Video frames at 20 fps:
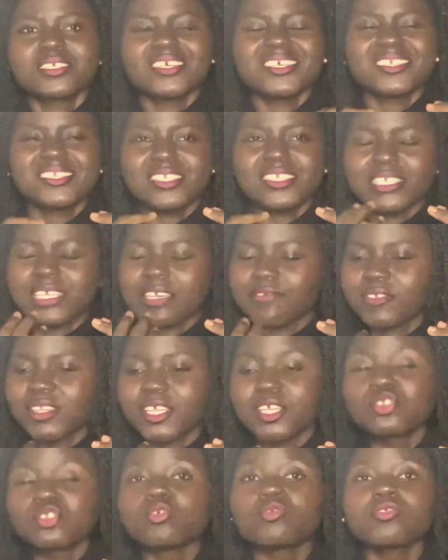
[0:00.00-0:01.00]
His even
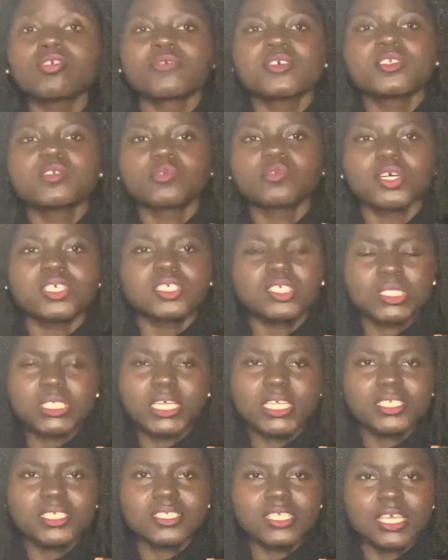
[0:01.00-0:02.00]
the tone of his voice
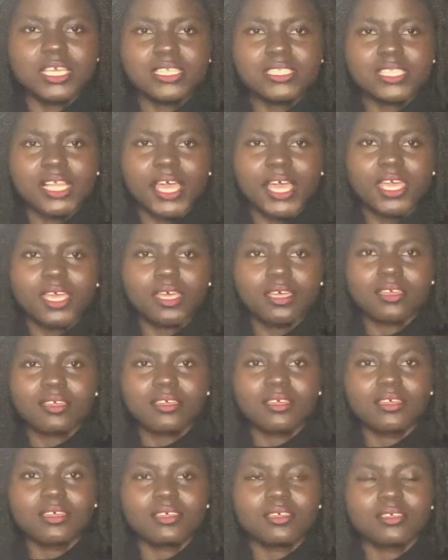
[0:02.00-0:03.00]
changes, and he's like,
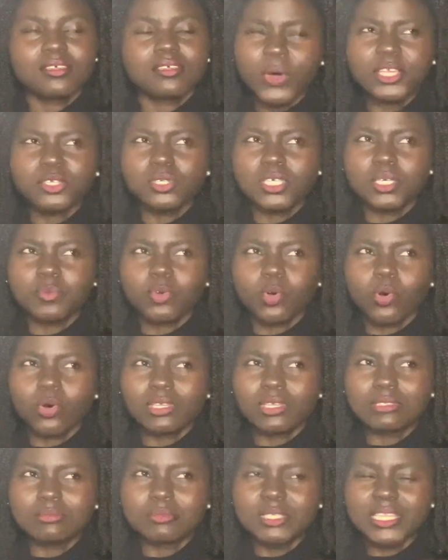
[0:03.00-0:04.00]
why do you keep
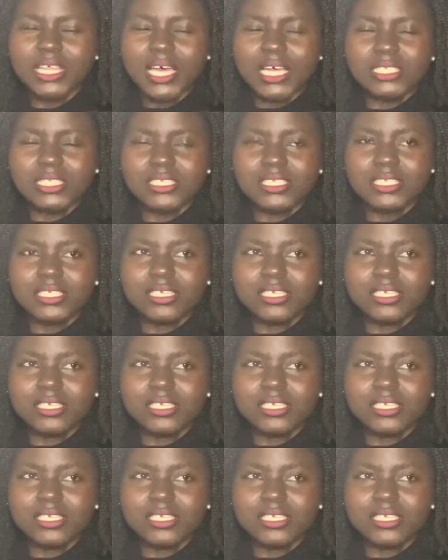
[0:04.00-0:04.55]
calling me that?